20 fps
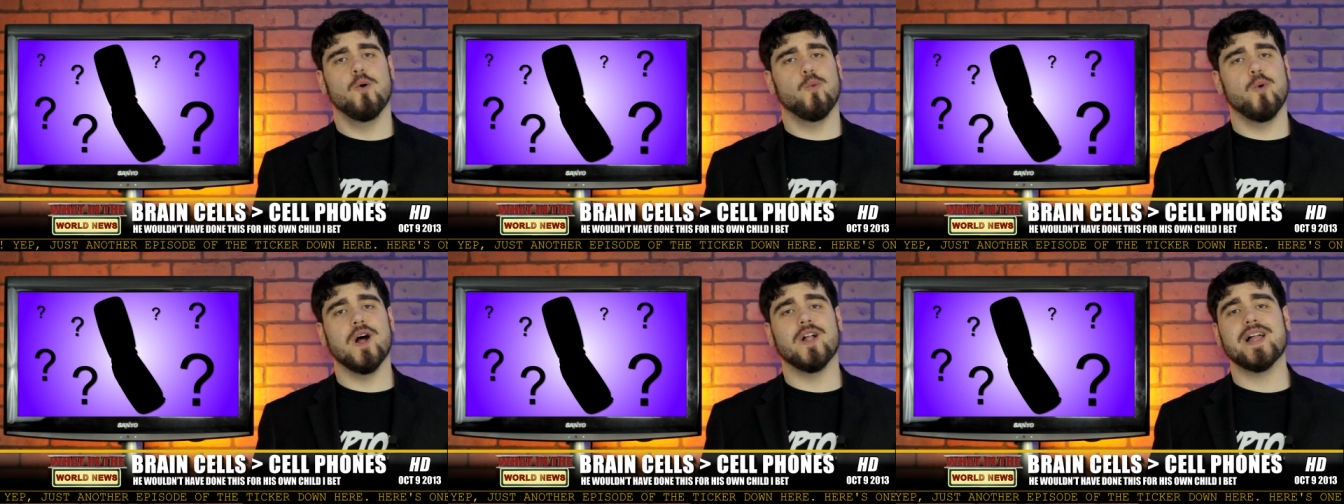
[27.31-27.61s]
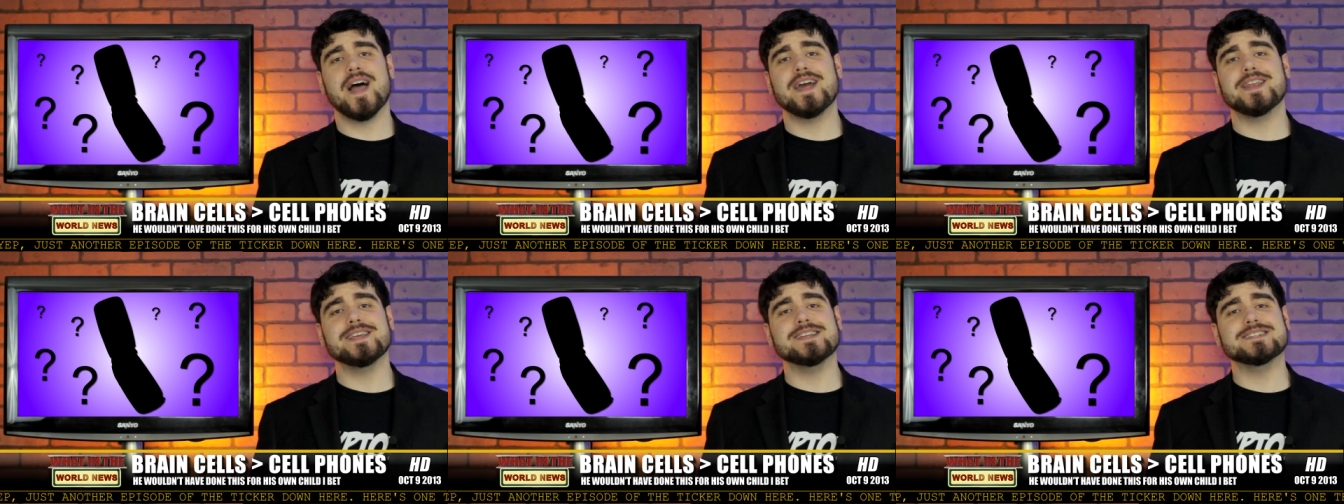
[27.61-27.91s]
Well,
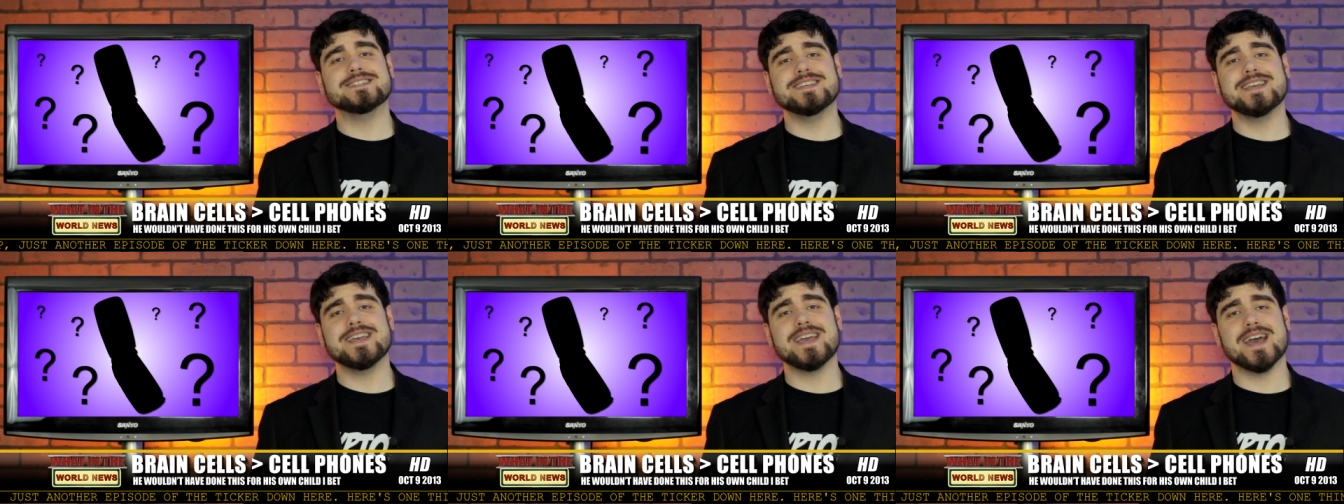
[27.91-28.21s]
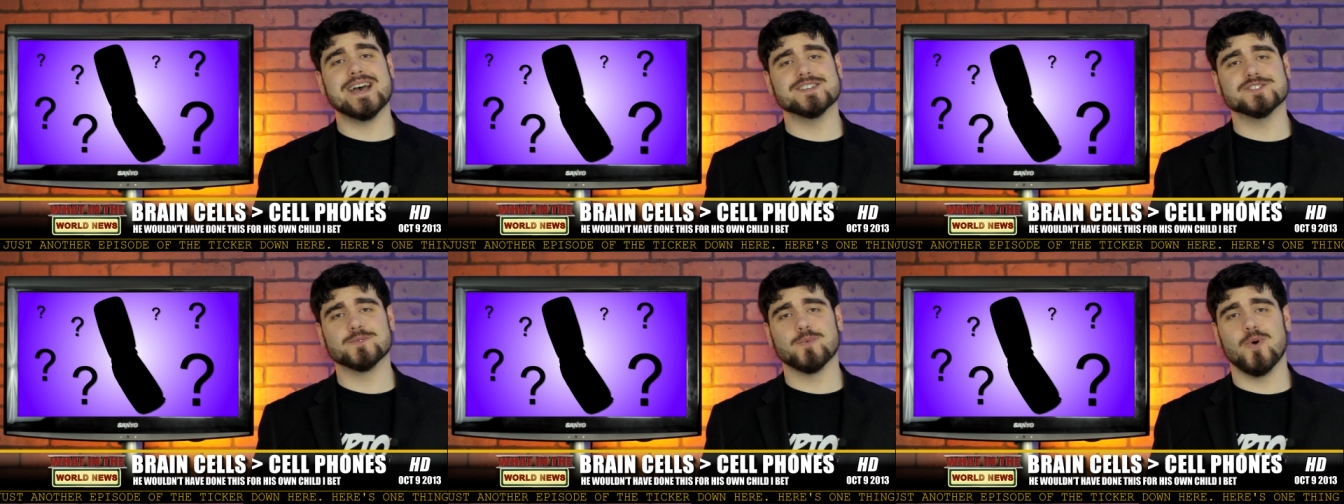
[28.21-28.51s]
Eddie
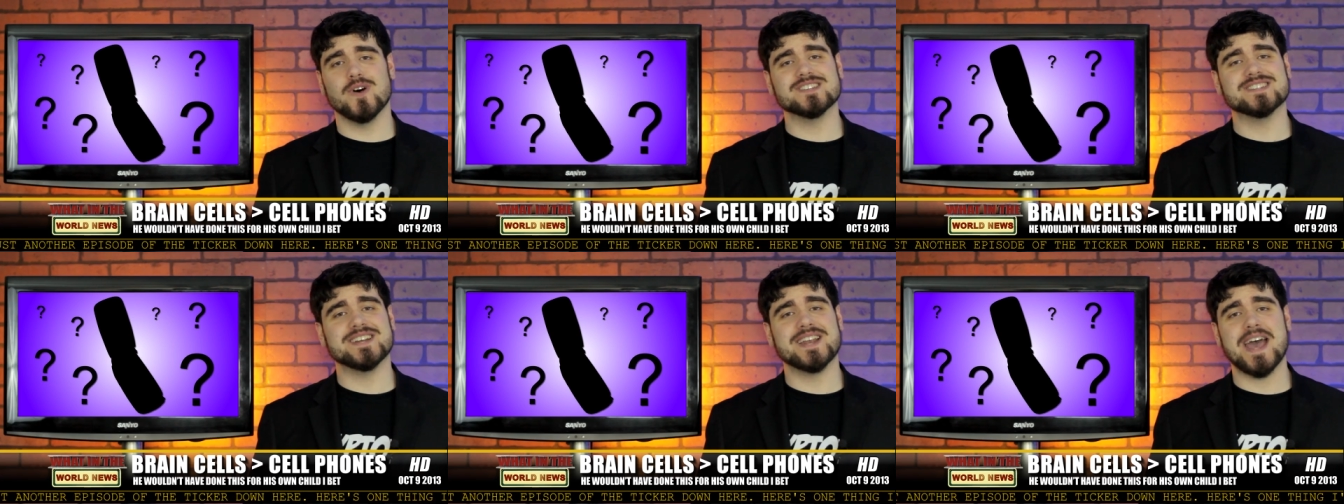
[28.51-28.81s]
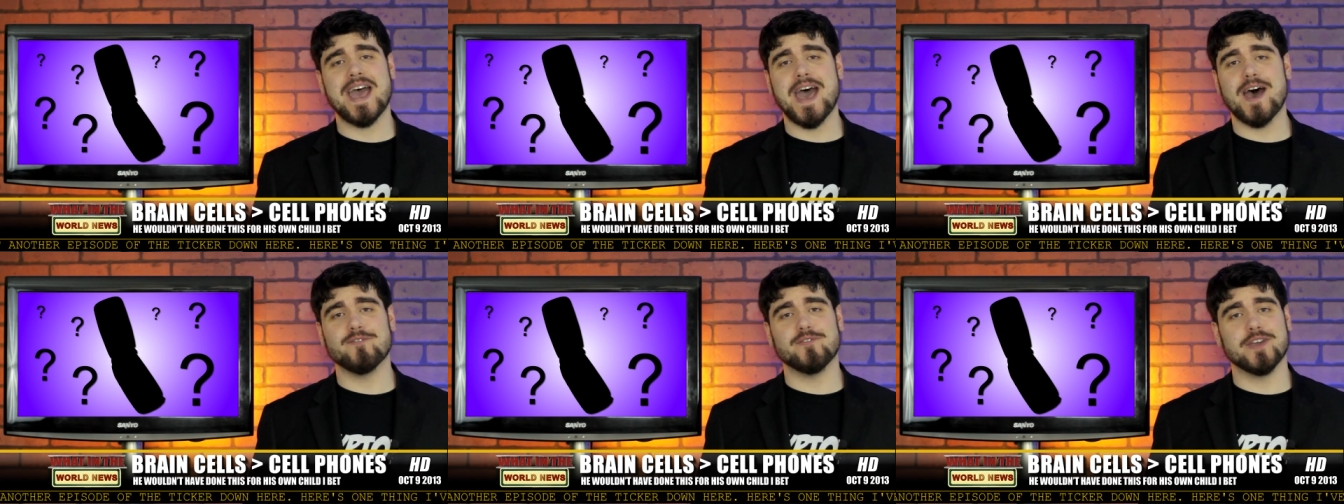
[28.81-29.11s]
Diaz wasn't
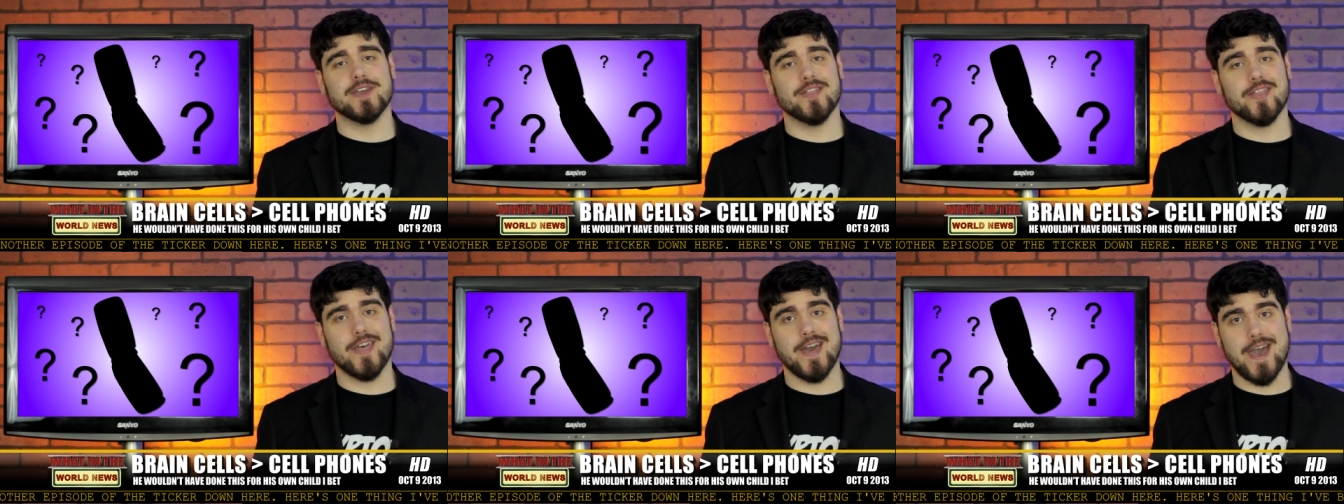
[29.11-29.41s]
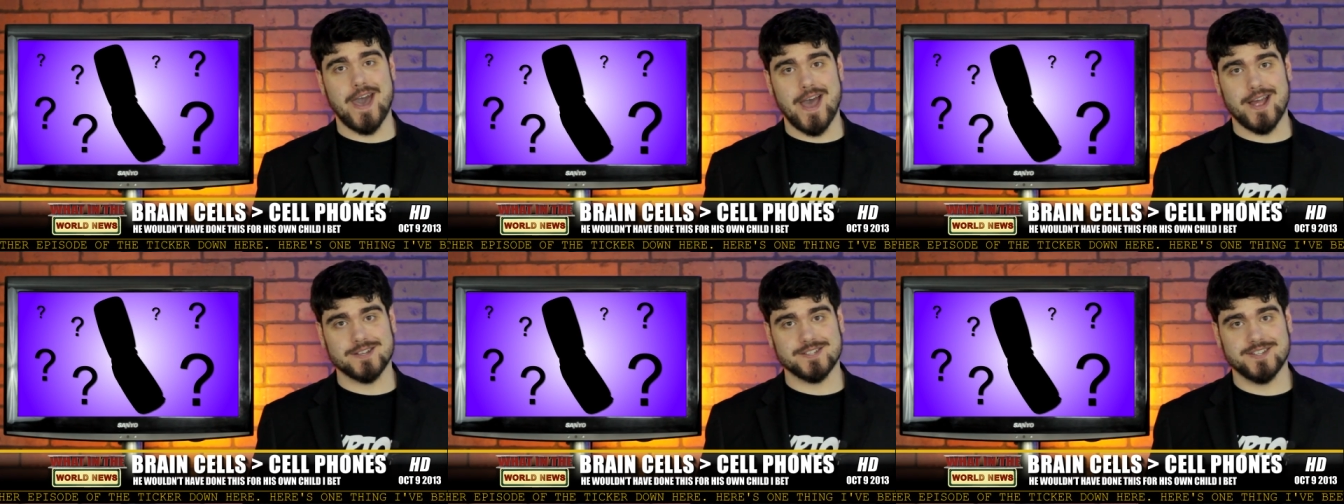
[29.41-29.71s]
having
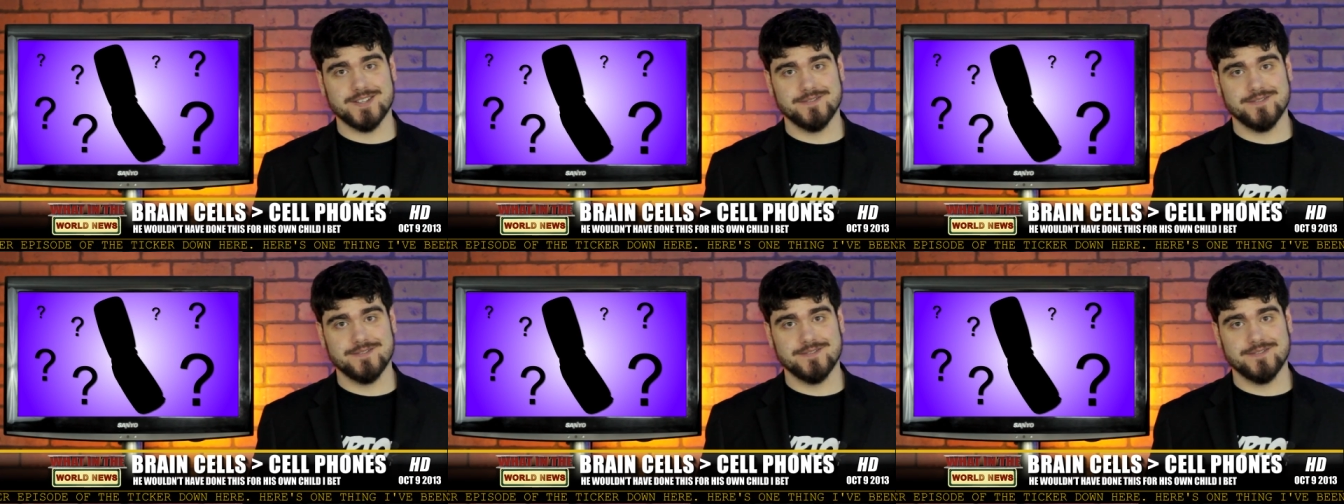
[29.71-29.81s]
that.